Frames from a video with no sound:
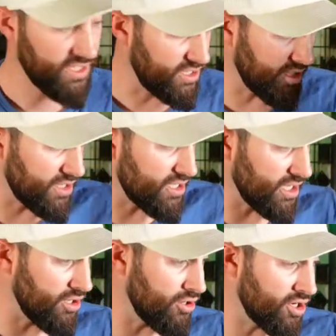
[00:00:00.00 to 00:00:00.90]
So get this
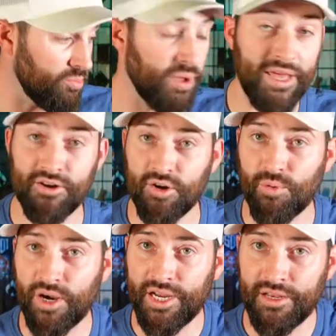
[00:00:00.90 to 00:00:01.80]
other competitor
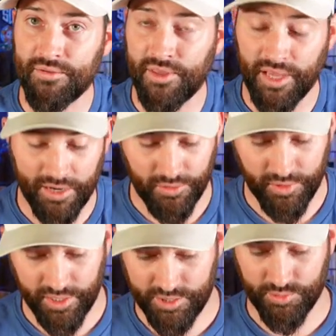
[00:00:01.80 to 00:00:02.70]
brand thing out of the
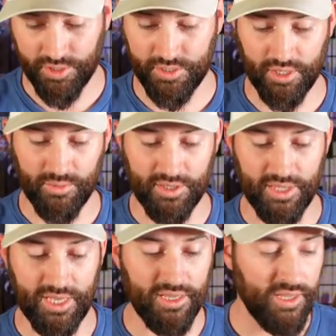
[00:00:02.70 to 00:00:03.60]
way because we're not talking about
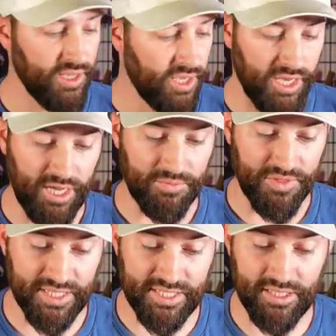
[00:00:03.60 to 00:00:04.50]
that.
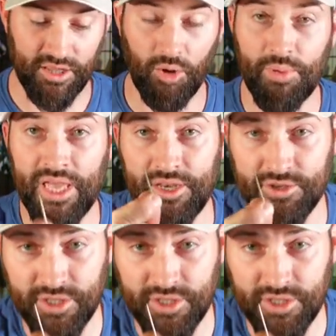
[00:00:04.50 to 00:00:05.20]
This is a little pin you're